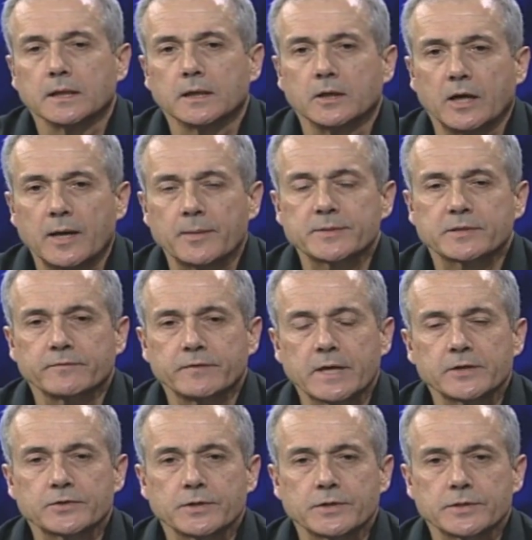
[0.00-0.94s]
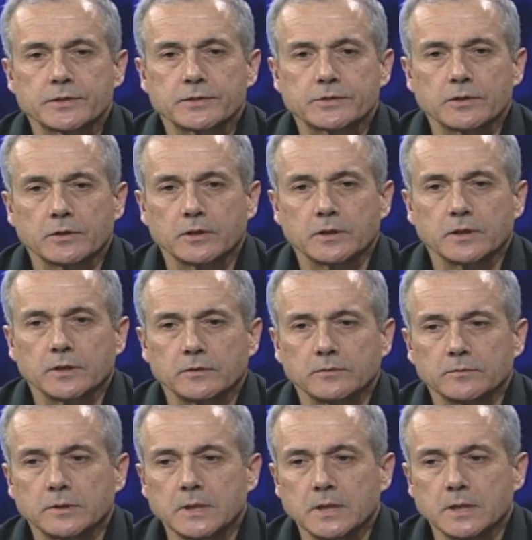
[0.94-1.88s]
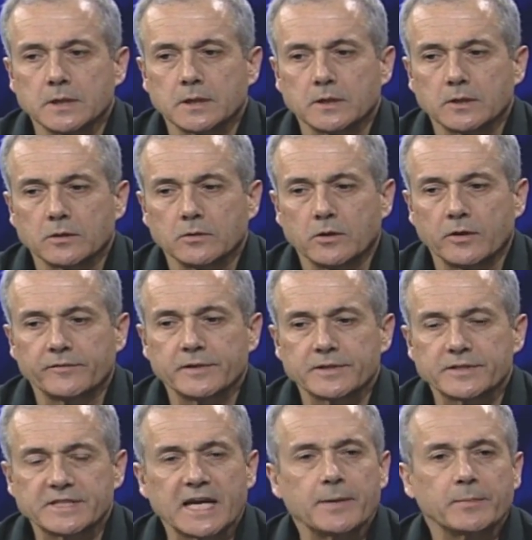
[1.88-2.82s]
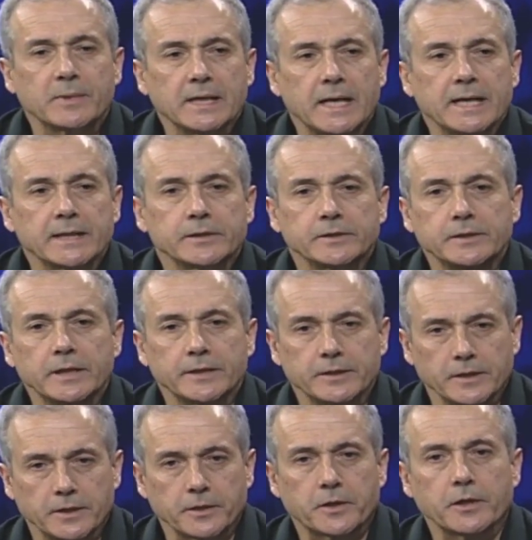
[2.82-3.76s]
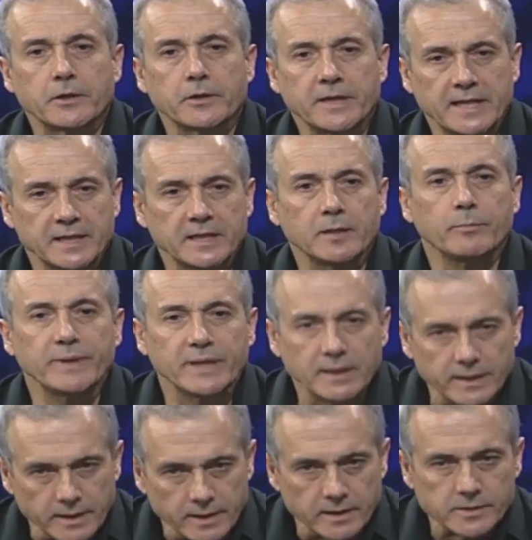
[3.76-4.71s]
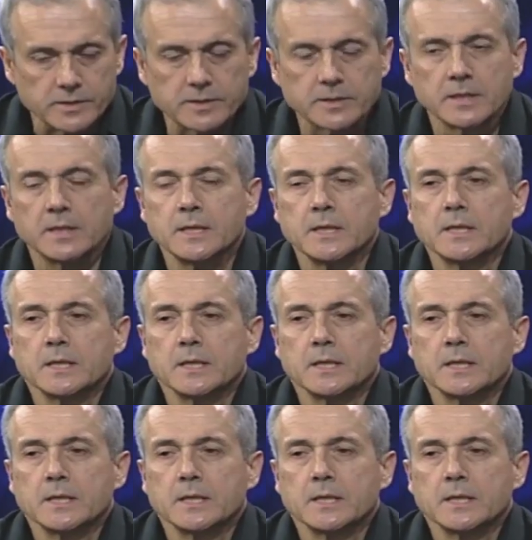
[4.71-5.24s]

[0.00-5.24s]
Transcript: uh, observations uh, of the same kind that occur in the billions.